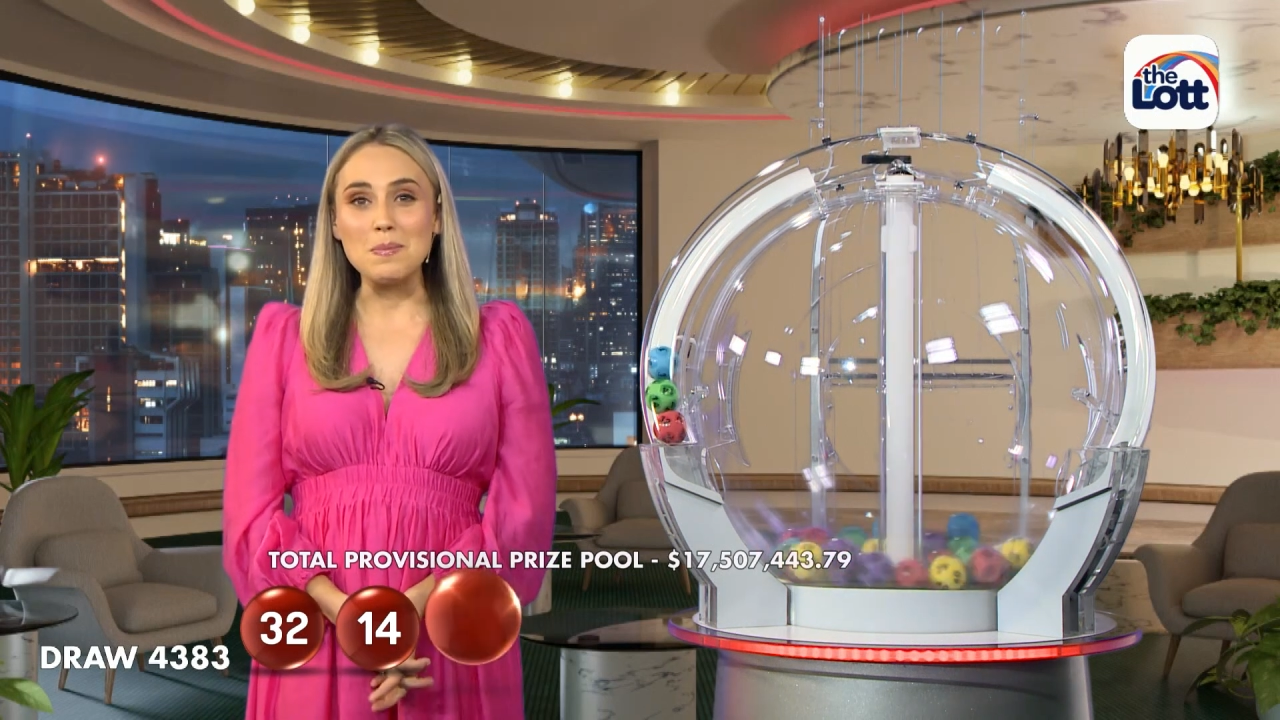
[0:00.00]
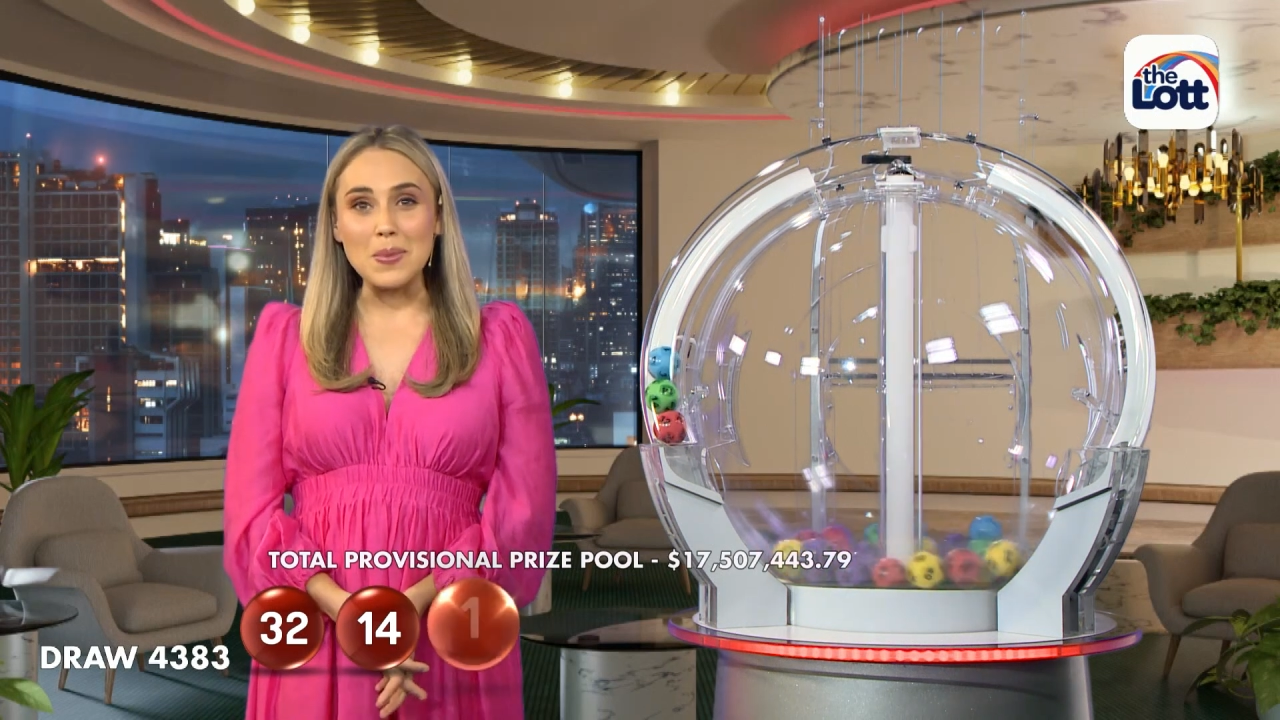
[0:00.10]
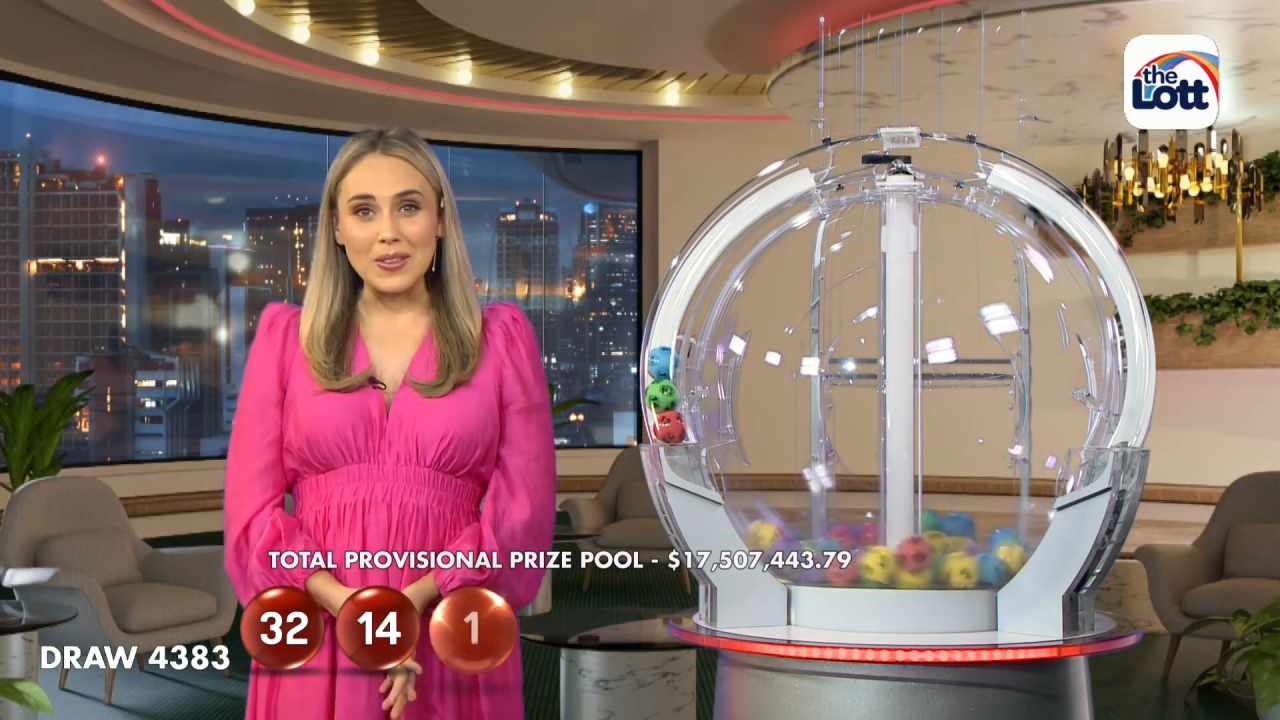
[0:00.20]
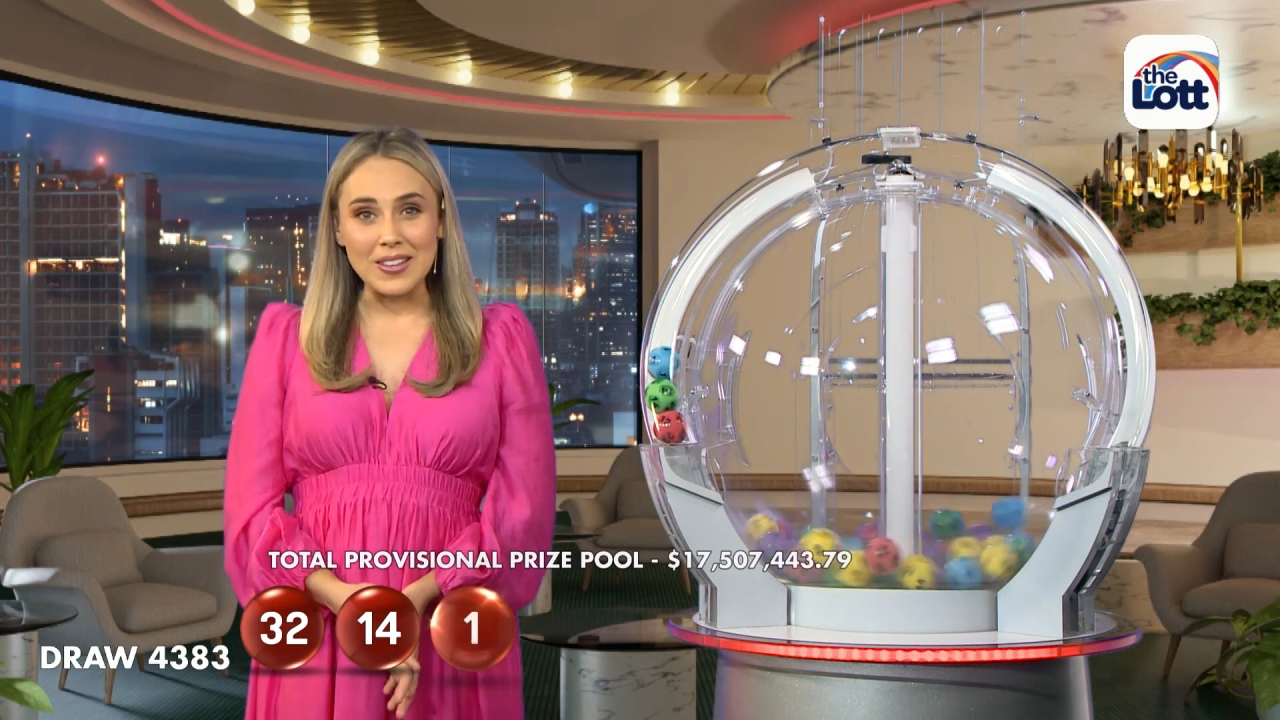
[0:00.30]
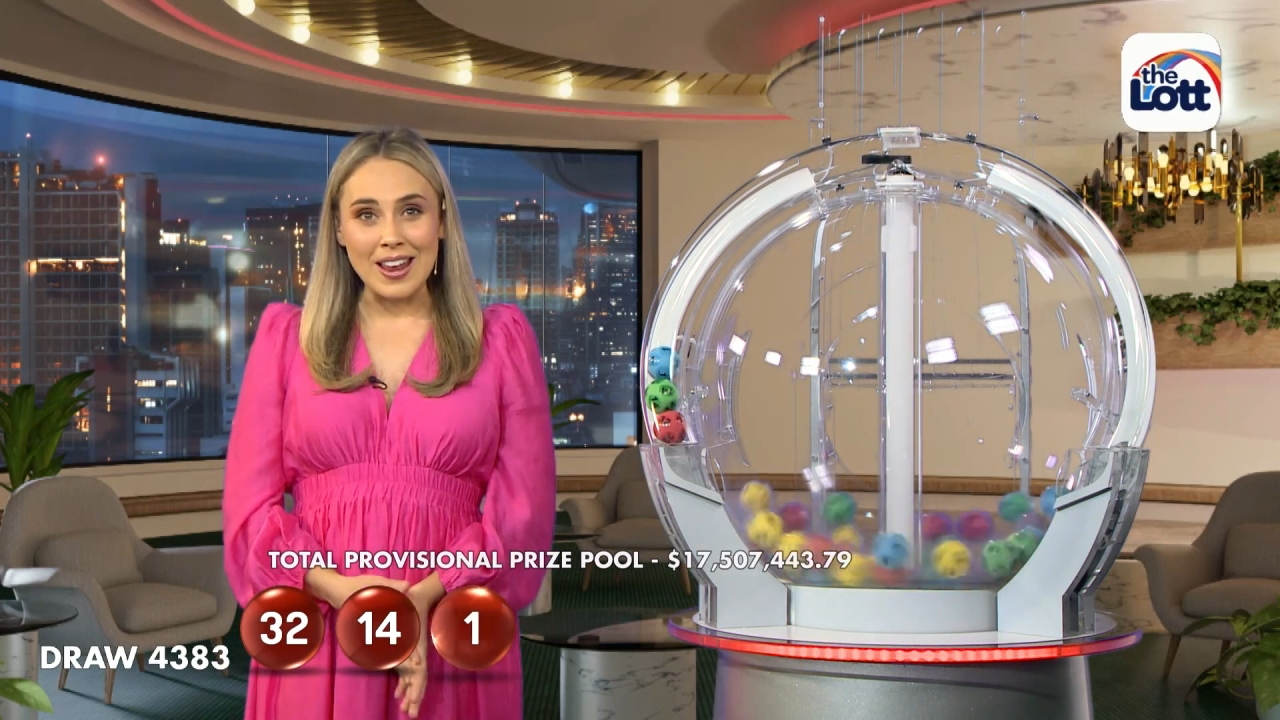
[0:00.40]

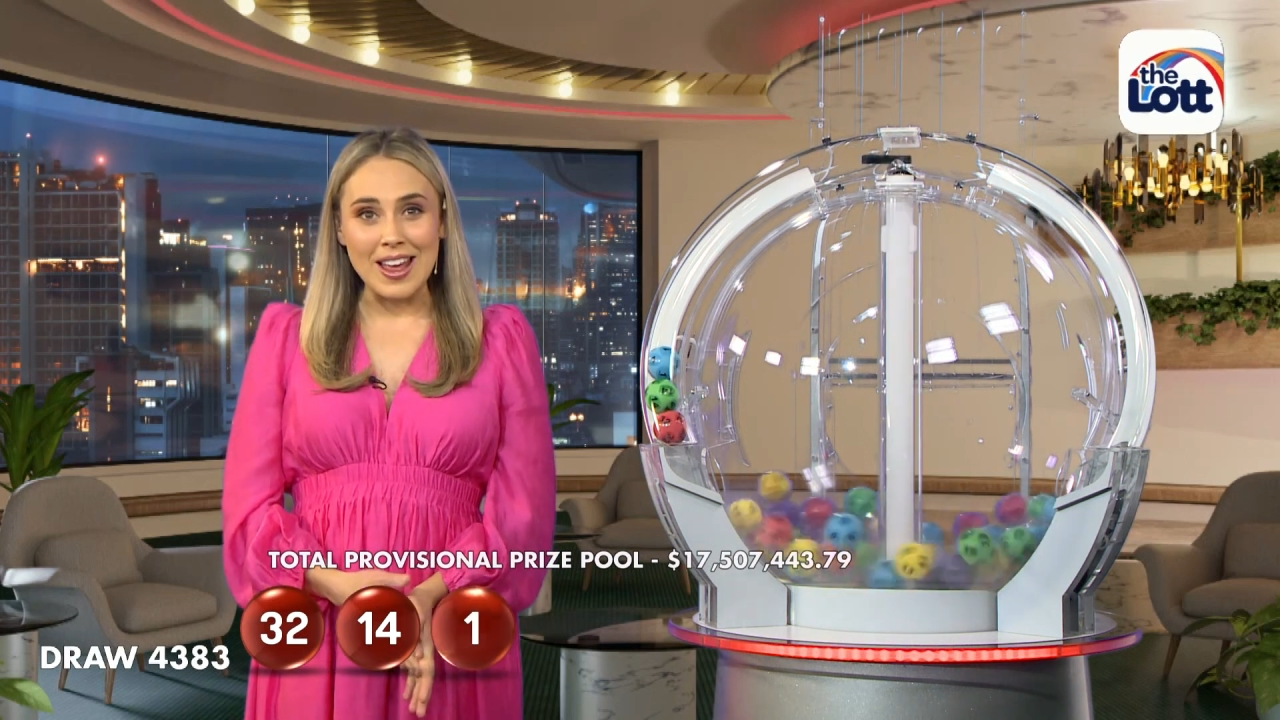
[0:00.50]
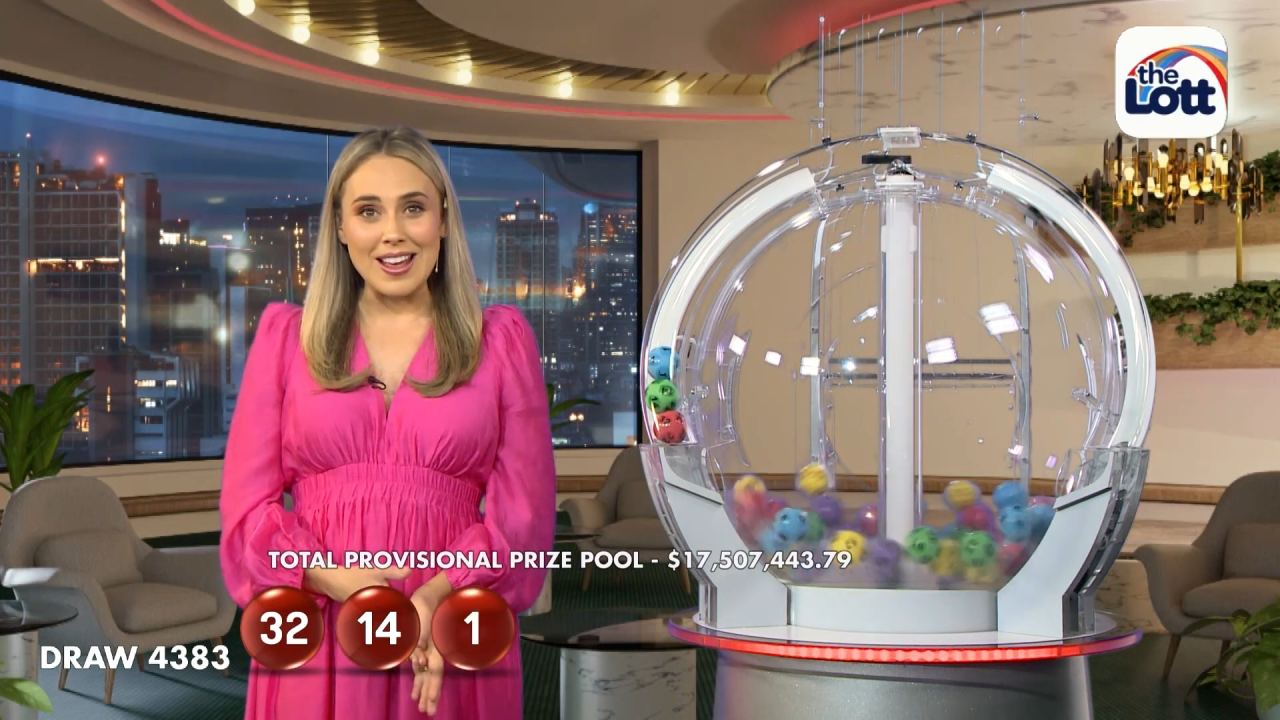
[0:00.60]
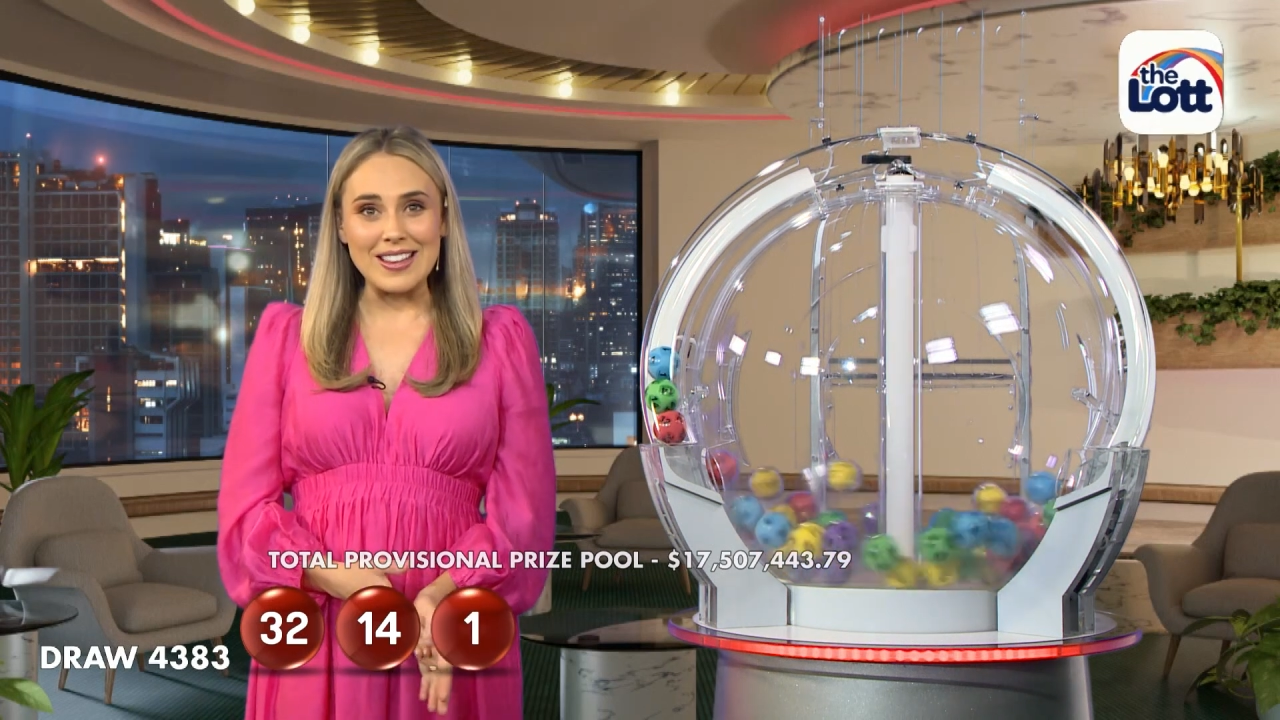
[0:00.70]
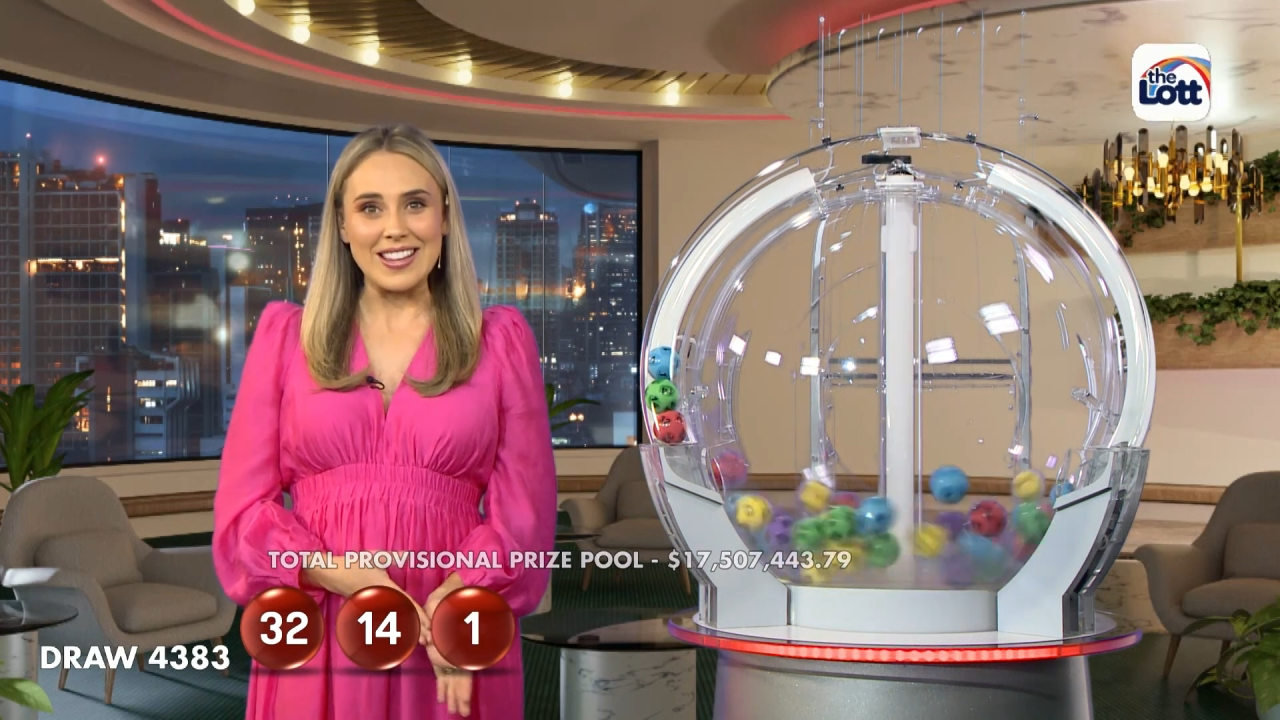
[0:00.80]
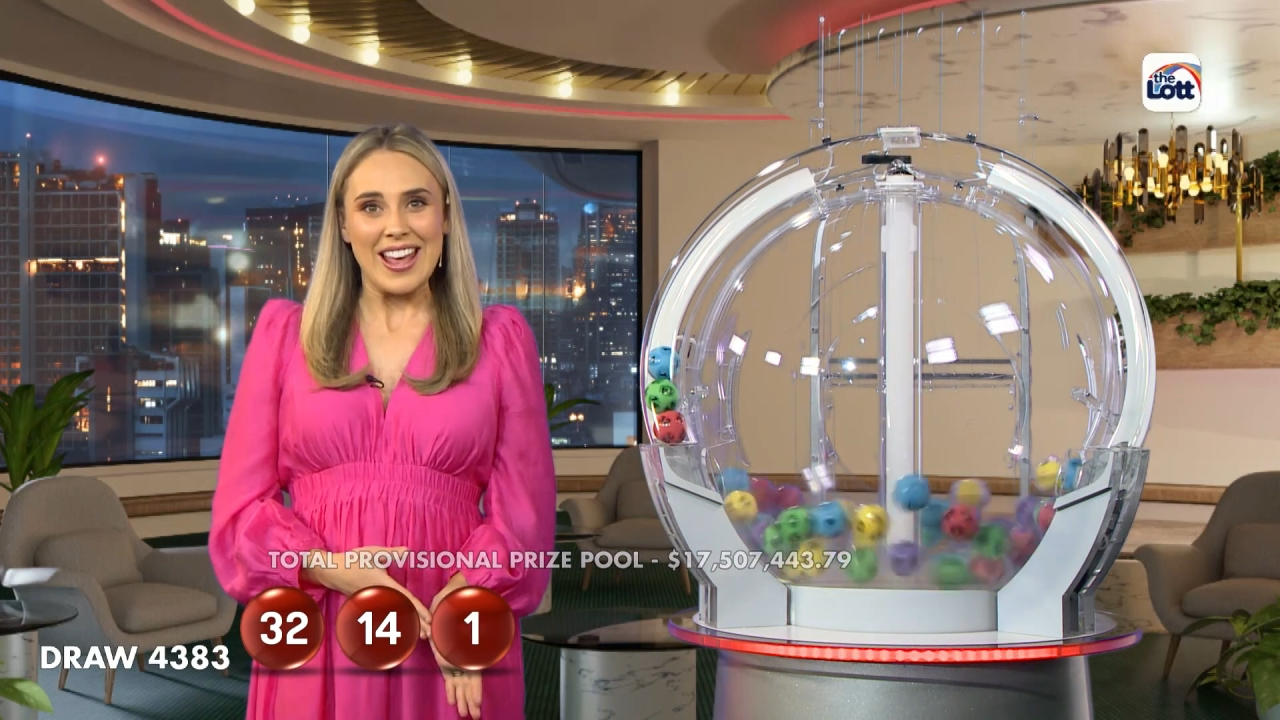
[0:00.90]

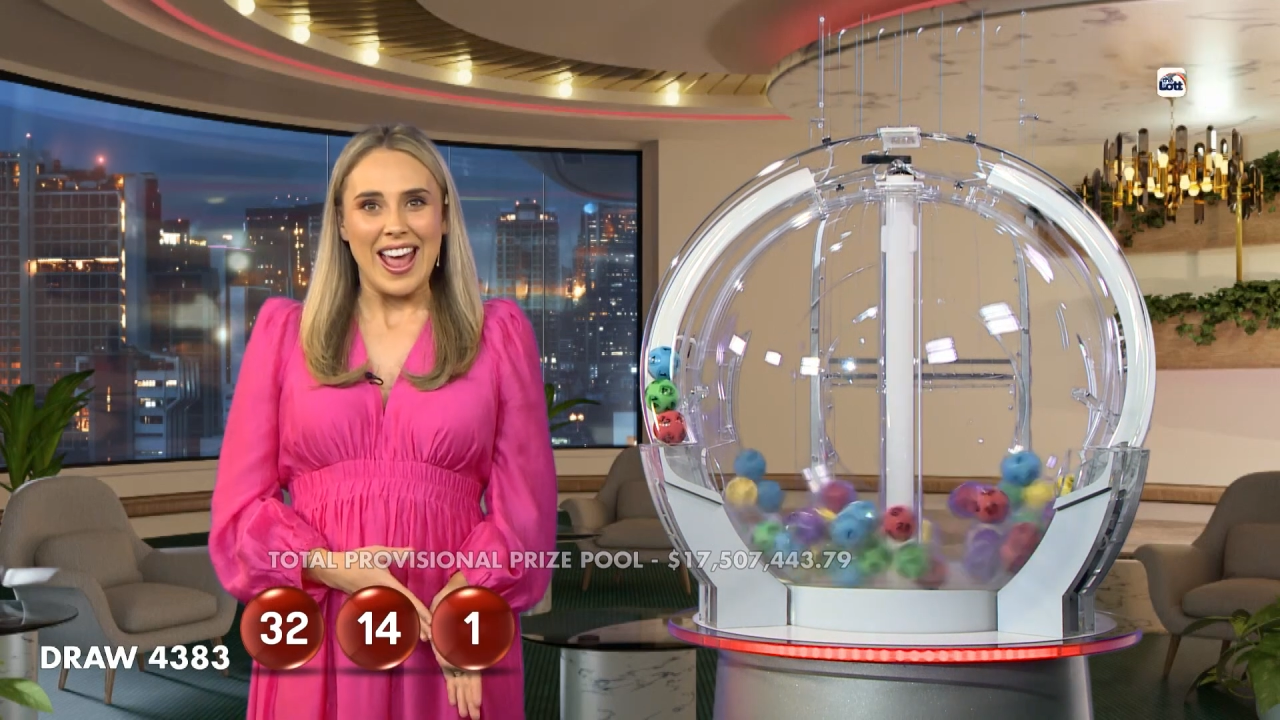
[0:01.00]
millionaires,